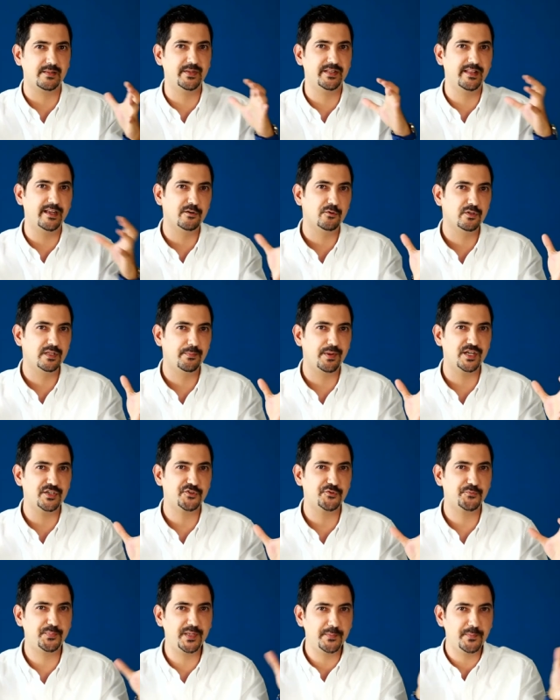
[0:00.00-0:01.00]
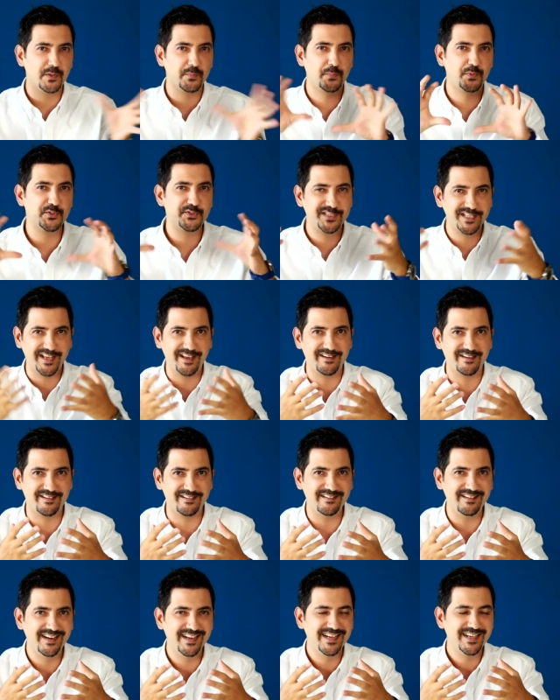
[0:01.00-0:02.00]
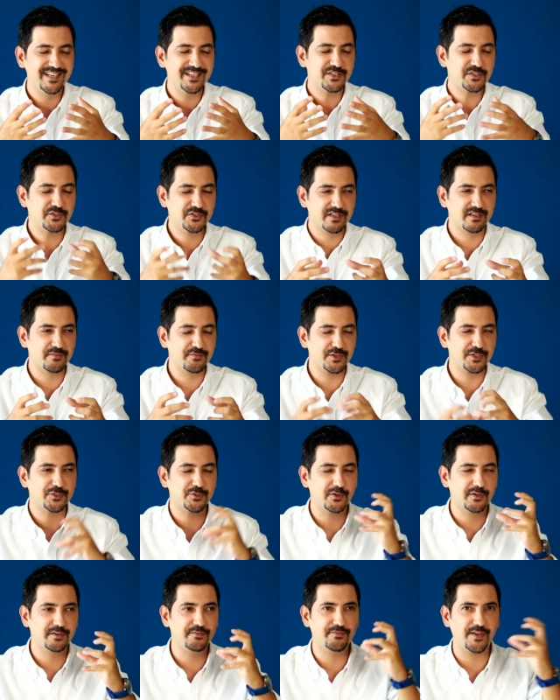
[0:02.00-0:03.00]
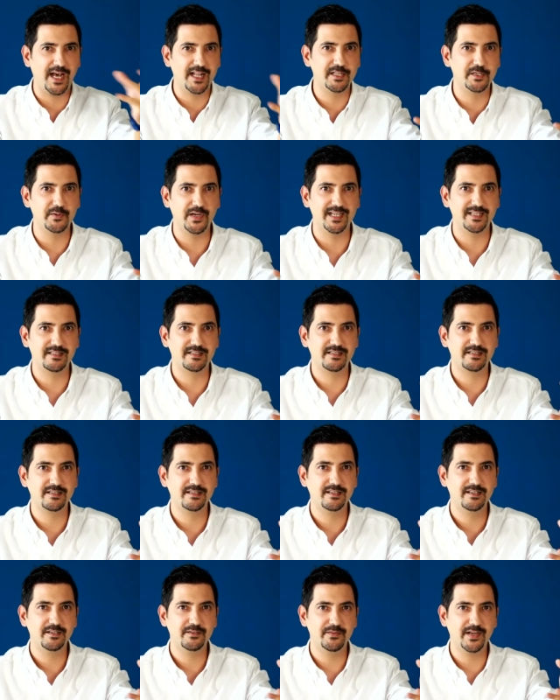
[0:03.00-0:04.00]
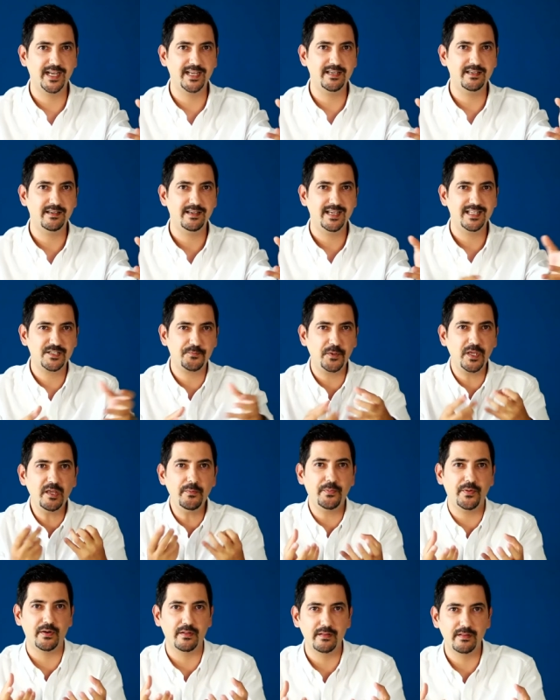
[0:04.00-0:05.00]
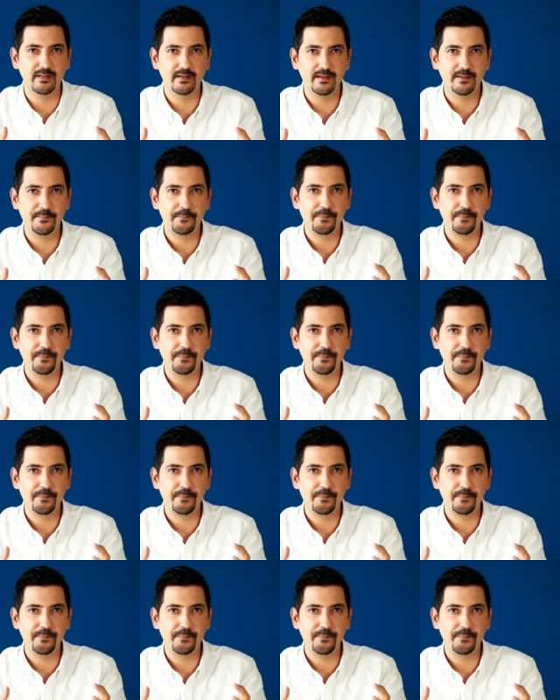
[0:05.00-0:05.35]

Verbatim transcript: I mean, they're only a bunch of people put together to deliver certain value adds, right? It's people.